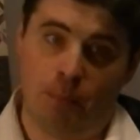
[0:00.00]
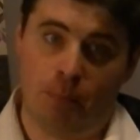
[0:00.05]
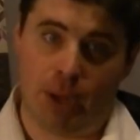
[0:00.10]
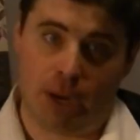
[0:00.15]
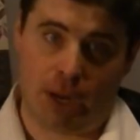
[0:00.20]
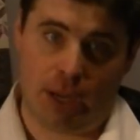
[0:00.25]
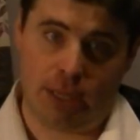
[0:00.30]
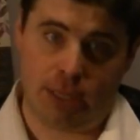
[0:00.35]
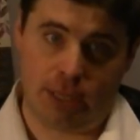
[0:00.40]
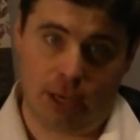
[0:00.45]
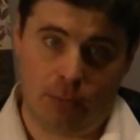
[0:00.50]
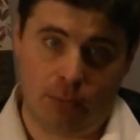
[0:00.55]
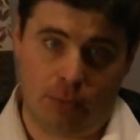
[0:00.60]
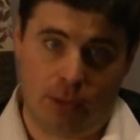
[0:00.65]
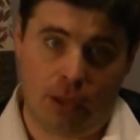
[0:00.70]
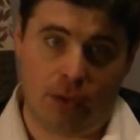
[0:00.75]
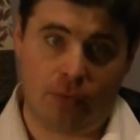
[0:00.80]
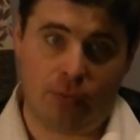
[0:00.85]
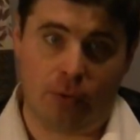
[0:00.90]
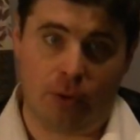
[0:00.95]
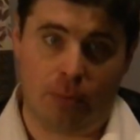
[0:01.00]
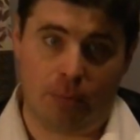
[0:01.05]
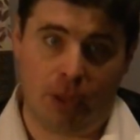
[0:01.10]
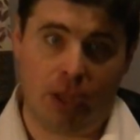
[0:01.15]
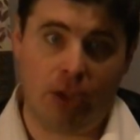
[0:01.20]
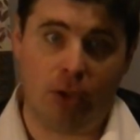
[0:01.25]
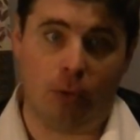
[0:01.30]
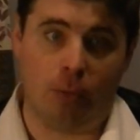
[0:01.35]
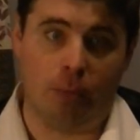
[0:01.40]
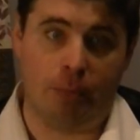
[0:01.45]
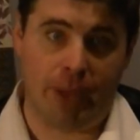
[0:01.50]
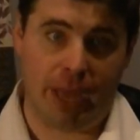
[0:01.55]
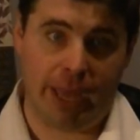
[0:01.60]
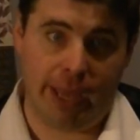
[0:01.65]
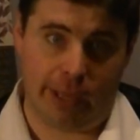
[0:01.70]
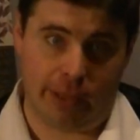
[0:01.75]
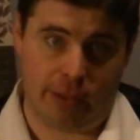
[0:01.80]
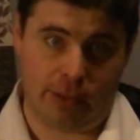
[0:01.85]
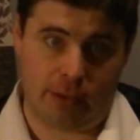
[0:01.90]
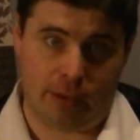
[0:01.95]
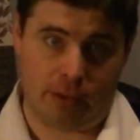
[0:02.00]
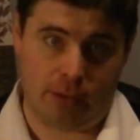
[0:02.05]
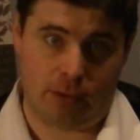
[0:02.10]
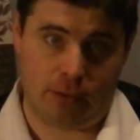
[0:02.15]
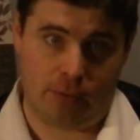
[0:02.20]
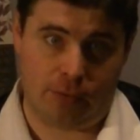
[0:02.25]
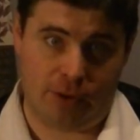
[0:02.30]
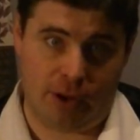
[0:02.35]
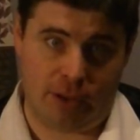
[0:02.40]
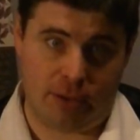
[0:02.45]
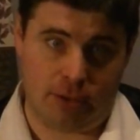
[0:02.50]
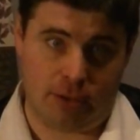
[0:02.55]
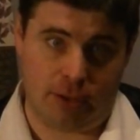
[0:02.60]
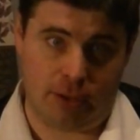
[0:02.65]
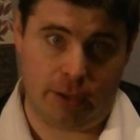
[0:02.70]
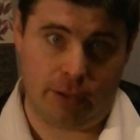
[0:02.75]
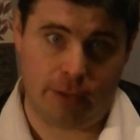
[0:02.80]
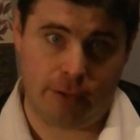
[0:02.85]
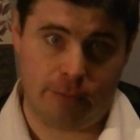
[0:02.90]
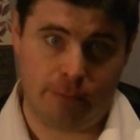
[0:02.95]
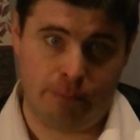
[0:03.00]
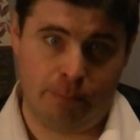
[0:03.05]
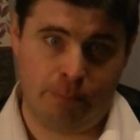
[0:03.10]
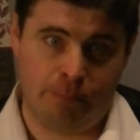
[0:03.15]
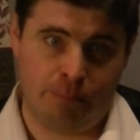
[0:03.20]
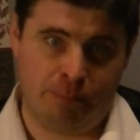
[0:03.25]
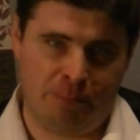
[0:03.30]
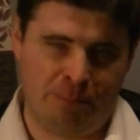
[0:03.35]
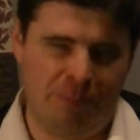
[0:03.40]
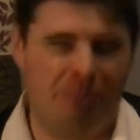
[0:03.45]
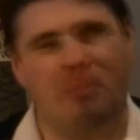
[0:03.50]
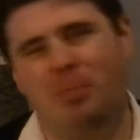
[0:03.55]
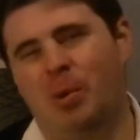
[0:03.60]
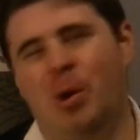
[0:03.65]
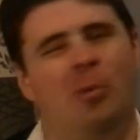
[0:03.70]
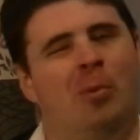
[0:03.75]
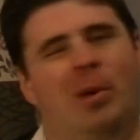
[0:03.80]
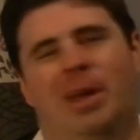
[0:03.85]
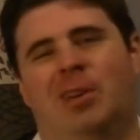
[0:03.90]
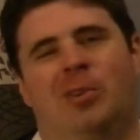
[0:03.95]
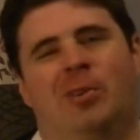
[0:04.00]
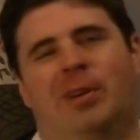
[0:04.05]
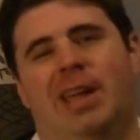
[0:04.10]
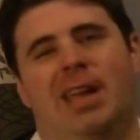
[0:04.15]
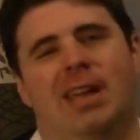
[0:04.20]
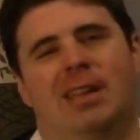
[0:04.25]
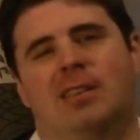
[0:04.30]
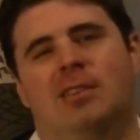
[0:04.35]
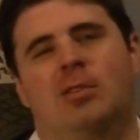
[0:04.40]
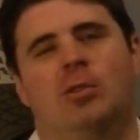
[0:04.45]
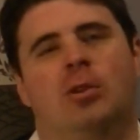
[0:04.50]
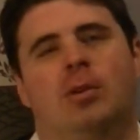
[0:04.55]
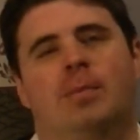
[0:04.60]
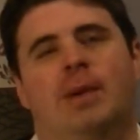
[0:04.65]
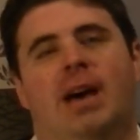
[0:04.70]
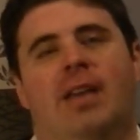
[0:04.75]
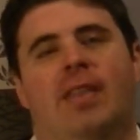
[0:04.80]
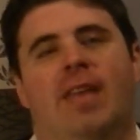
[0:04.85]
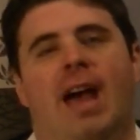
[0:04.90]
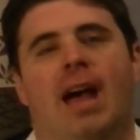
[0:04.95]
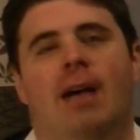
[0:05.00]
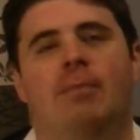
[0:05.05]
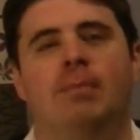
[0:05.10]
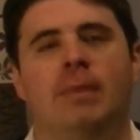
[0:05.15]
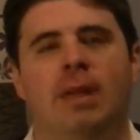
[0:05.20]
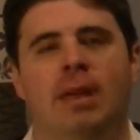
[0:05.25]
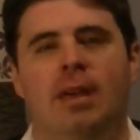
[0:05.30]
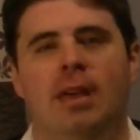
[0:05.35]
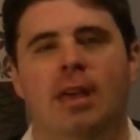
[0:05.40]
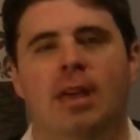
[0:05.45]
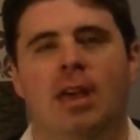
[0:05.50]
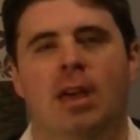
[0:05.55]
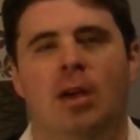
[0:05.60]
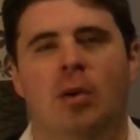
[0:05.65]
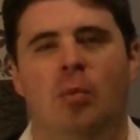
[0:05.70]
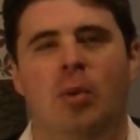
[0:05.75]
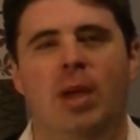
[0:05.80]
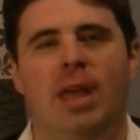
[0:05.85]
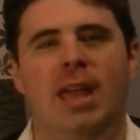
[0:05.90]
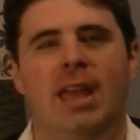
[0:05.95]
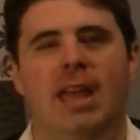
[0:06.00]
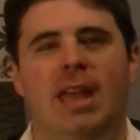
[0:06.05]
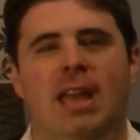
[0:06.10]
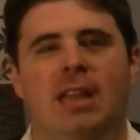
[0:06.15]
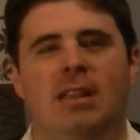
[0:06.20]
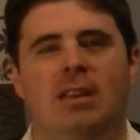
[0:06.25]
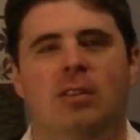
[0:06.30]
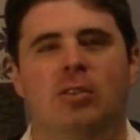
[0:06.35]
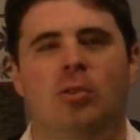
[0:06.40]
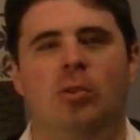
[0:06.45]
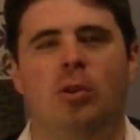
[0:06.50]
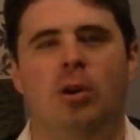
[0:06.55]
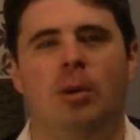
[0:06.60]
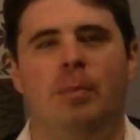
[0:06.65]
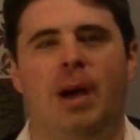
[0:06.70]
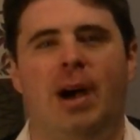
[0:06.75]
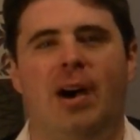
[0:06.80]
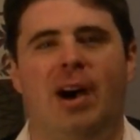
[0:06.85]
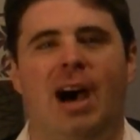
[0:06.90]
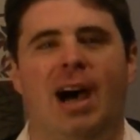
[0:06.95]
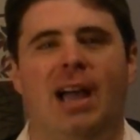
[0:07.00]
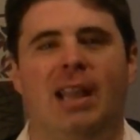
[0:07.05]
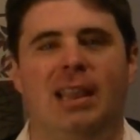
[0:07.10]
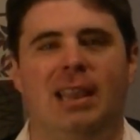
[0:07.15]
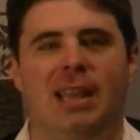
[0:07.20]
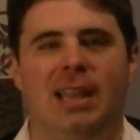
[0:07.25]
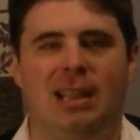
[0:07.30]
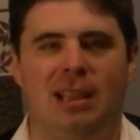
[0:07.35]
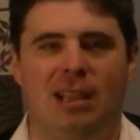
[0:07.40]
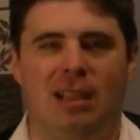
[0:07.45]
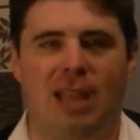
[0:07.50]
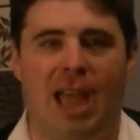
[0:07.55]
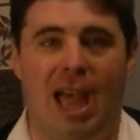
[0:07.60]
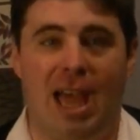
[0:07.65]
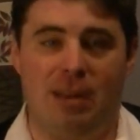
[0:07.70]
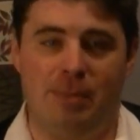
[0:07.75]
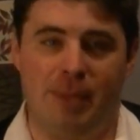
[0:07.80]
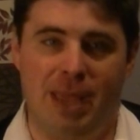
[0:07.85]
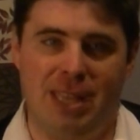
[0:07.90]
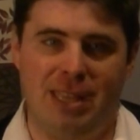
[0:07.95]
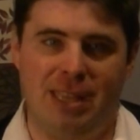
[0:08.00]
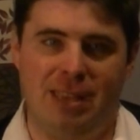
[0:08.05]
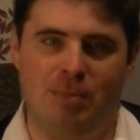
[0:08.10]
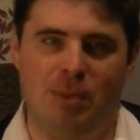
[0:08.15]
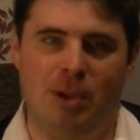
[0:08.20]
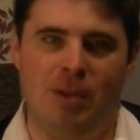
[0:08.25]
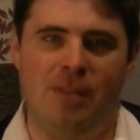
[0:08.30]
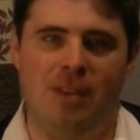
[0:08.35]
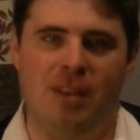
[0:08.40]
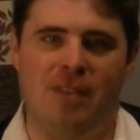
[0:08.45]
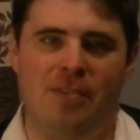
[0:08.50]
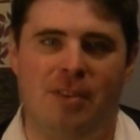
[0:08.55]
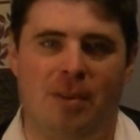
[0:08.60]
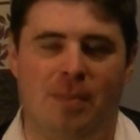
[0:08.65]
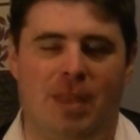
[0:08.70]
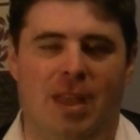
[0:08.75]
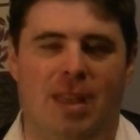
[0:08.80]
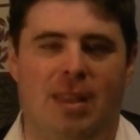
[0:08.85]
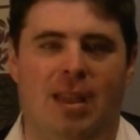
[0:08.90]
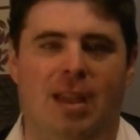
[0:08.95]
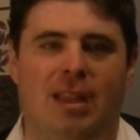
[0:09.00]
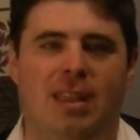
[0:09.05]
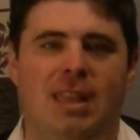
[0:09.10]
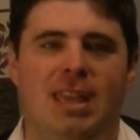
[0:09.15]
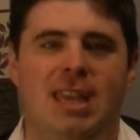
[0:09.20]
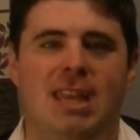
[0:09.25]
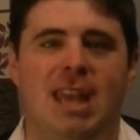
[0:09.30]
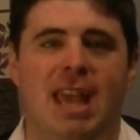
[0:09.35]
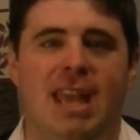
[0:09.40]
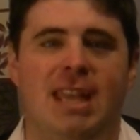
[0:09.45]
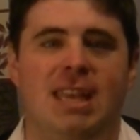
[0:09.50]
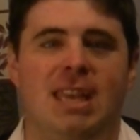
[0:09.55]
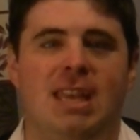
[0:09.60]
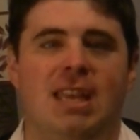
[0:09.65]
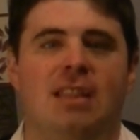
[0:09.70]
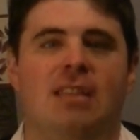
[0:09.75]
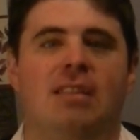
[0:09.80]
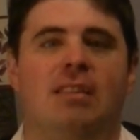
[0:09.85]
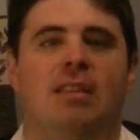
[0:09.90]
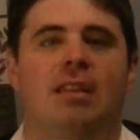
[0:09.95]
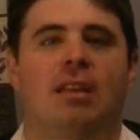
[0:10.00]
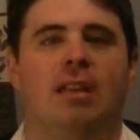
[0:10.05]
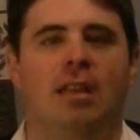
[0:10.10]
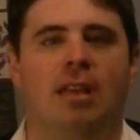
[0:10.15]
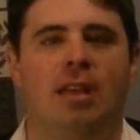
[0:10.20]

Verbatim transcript: but I don't love what Michael Bay has done to the franchise. But we're not here to talk about that. We're here to talk about a little animated movie from the 1980s.